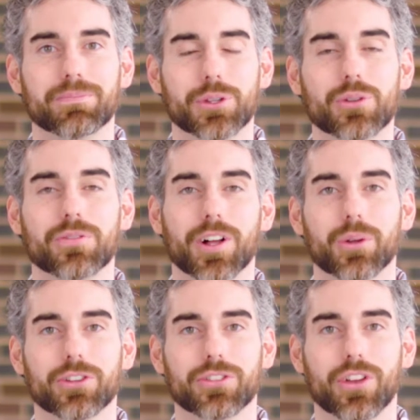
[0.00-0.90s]
You can
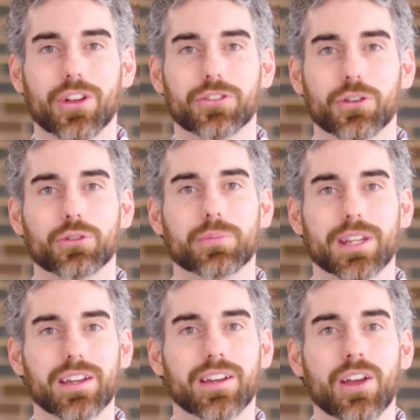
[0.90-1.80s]
follow us on social
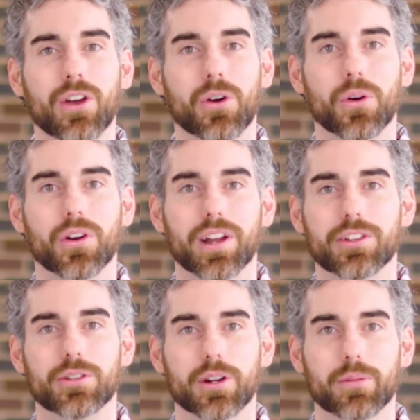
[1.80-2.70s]
media or
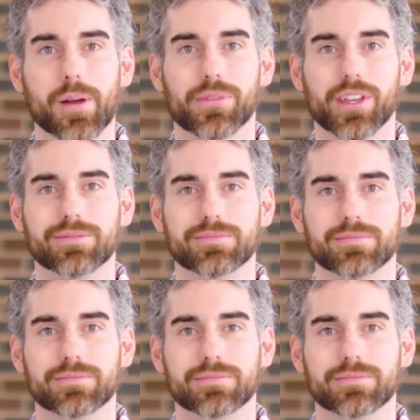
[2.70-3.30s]
head to our website.